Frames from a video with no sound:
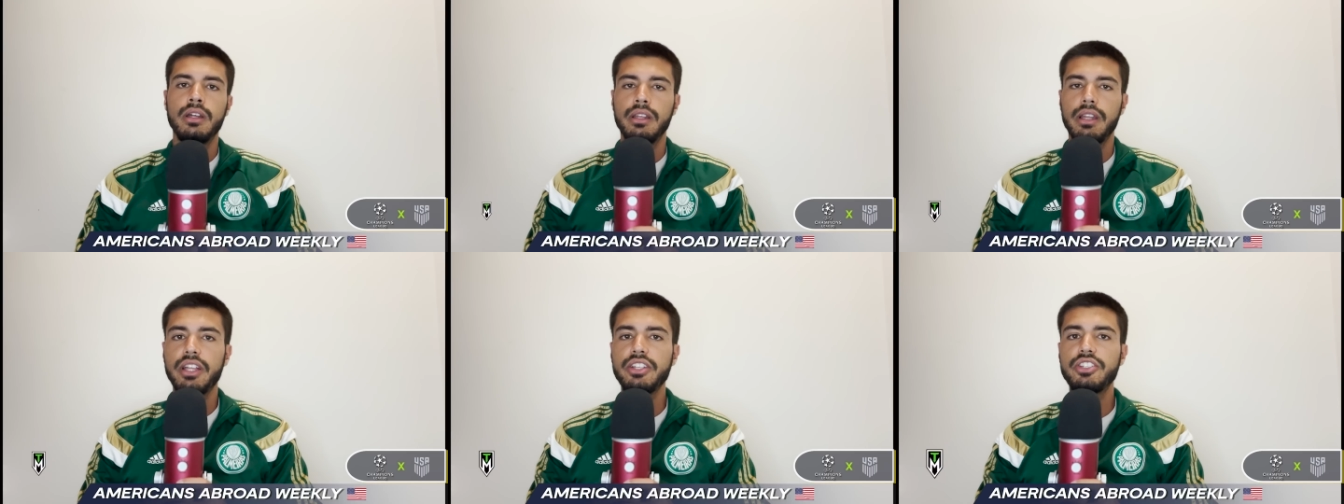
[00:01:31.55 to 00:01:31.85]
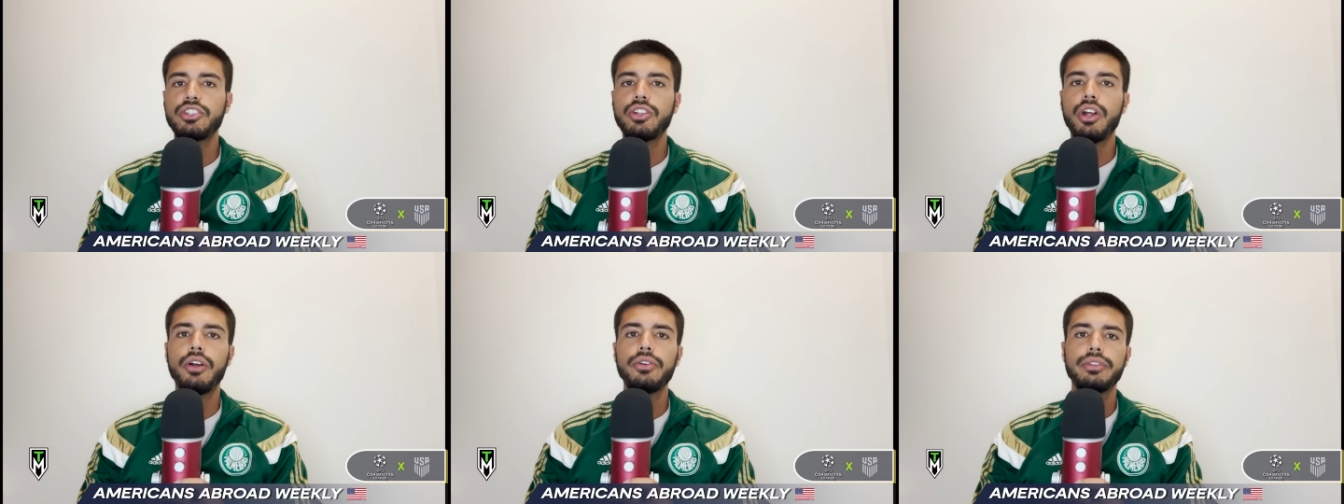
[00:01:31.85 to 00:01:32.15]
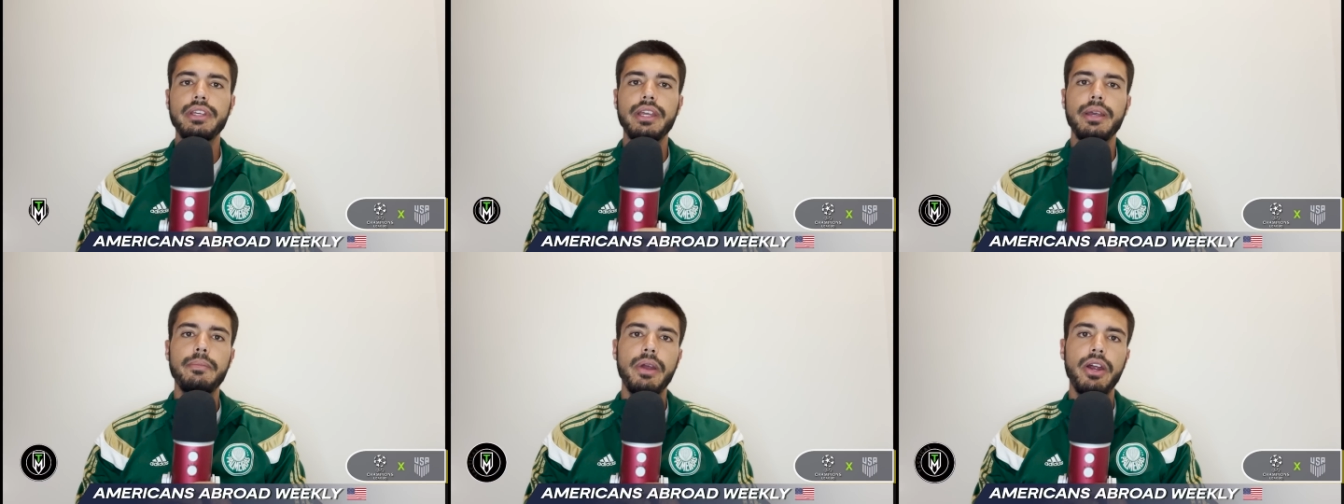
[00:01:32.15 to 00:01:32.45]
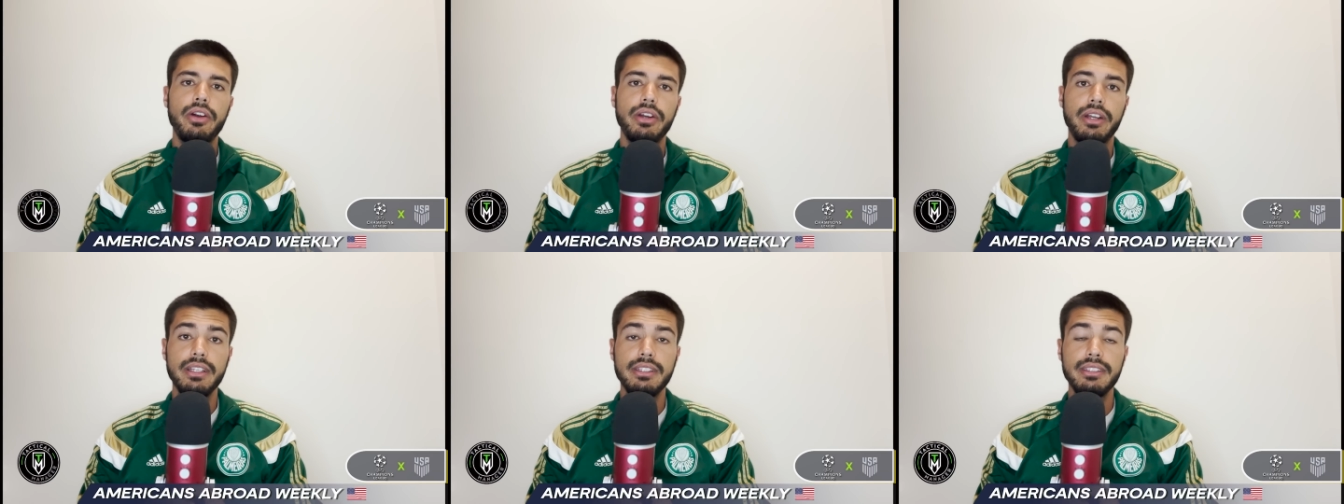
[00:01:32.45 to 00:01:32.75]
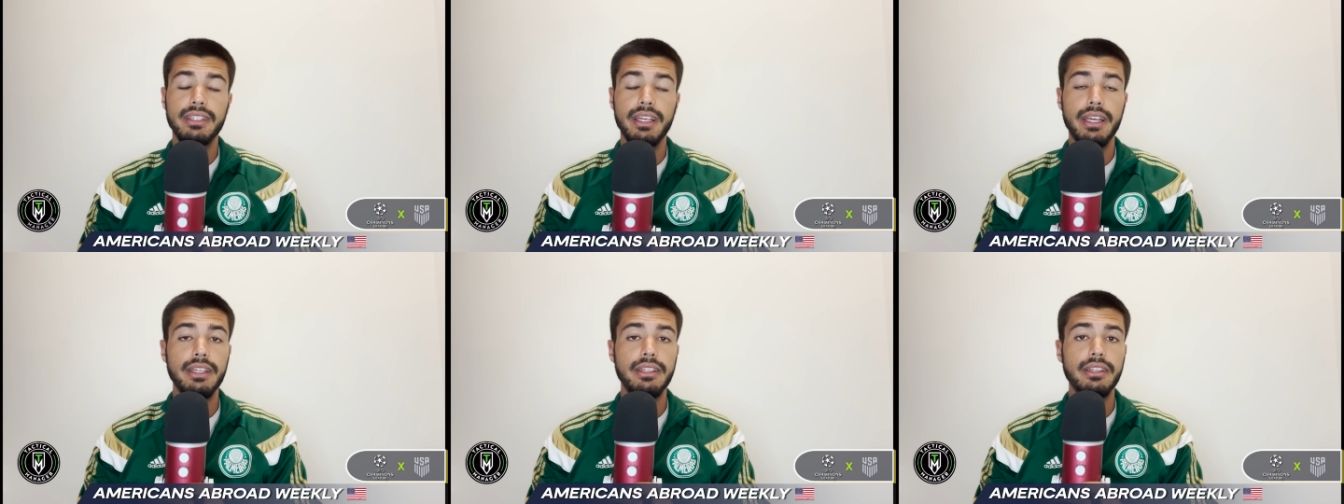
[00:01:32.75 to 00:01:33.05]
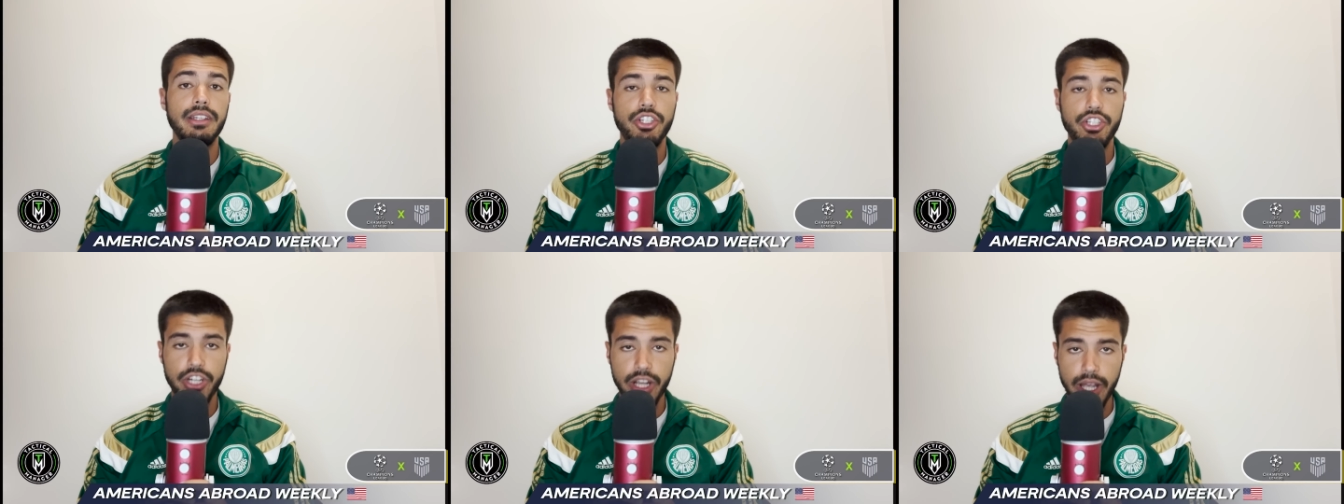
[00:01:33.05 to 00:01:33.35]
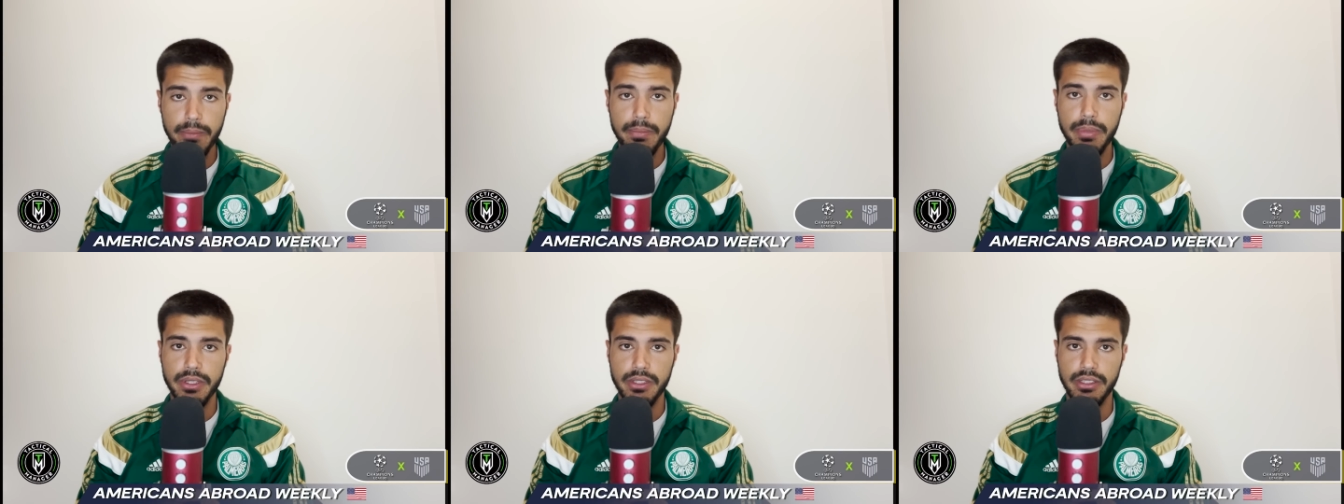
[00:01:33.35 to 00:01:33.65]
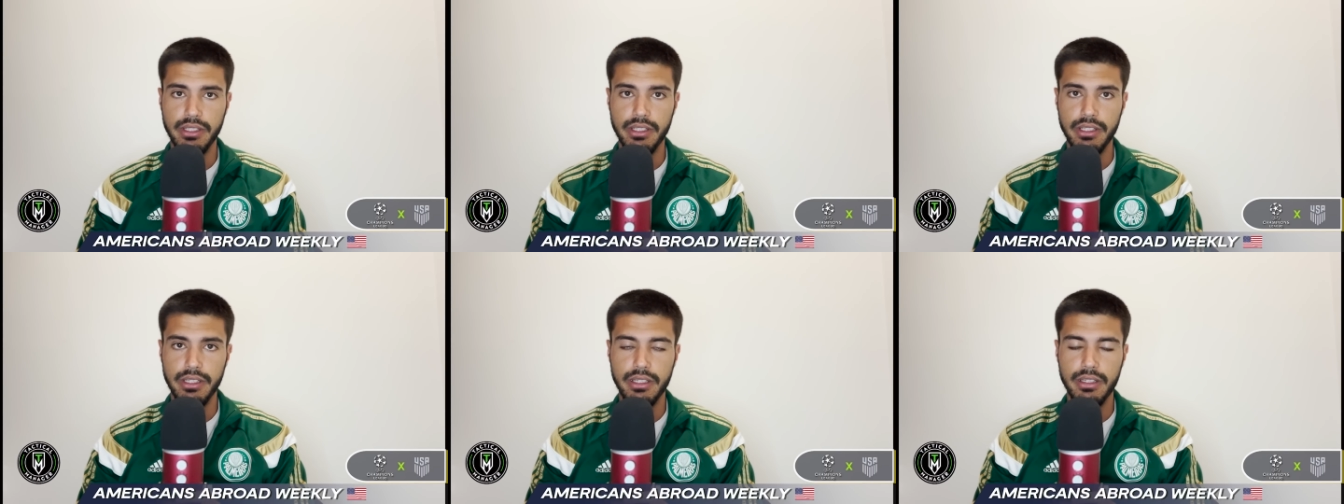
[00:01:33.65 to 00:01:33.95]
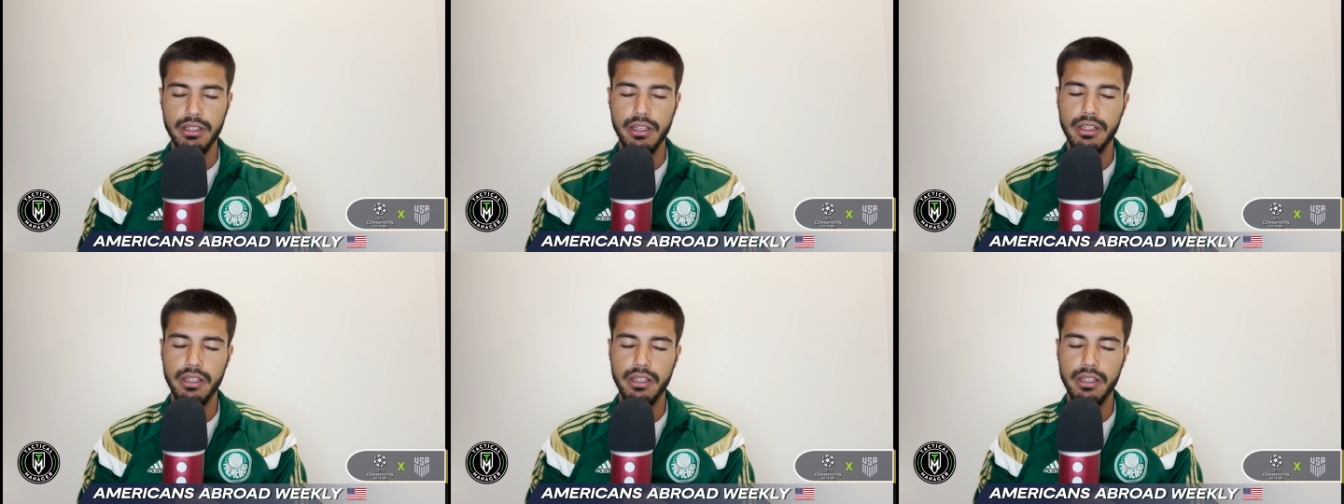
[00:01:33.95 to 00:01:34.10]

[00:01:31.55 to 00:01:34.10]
Let's start with the Americans in the Champions League.